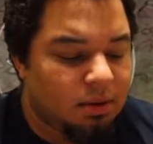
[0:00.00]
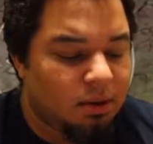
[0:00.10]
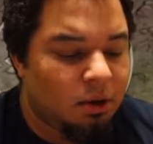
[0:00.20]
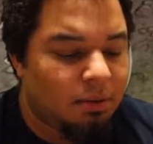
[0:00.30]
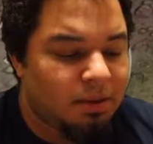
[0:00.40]
I'm
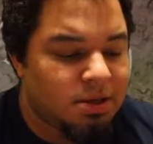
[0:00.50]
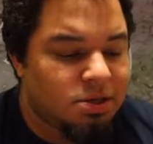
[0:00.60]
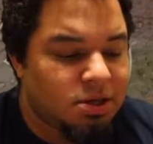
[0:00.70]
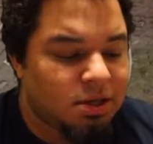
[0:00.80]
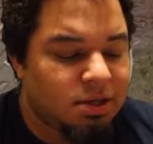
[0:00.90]
going to open this
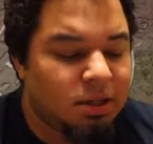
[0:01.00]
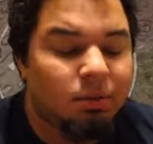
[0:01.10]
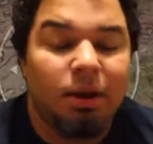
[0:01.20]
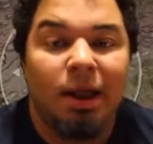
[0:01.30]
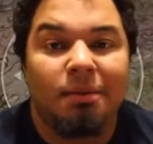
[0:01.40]
chest, and then
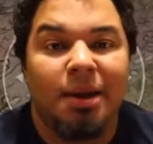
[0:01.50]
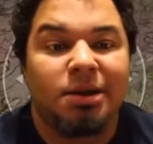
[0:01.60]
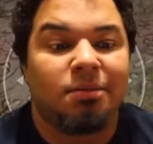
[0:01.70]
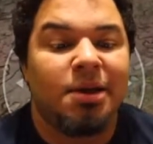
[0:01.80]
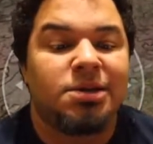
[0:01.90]
we're going to head
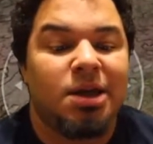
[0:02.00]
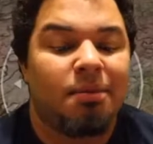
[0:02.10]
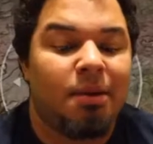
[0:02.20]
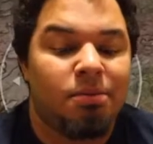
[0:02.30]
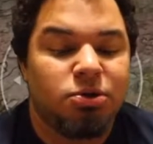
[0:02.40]
back to base
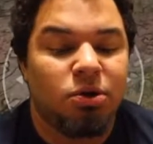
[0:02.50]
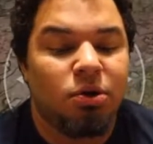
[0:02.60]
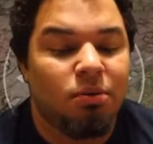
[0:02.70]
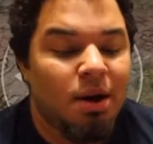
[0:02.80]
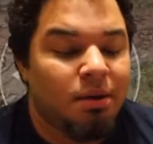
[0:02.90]
camp, and I'm going to show
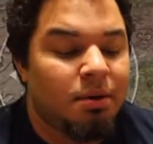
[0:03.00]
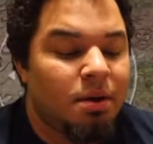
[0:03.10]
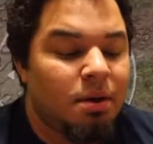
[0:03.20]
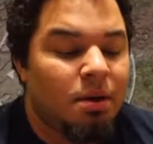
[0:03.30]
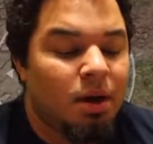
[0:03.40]
you around
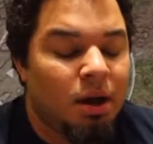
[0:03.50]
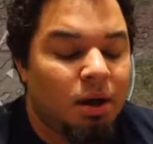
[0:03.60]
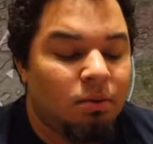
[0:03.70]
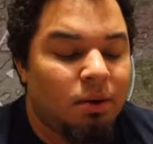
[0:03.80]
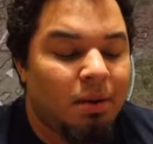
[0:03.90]

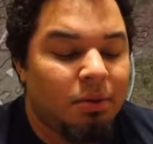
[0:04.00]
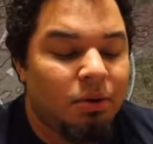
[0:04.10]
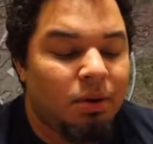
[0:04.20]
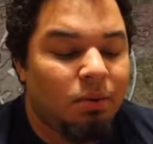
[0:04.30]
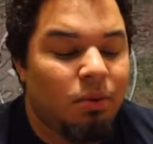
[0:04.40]
what I'm
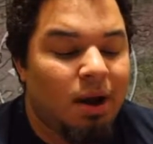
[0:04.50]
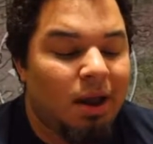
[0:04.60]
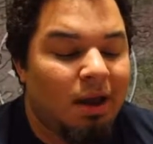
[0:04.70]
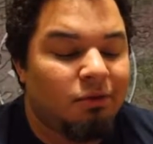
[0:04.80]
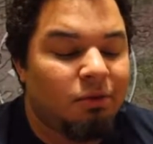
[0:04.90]
doing, why I
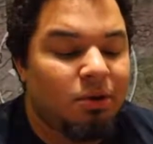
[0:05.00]
have so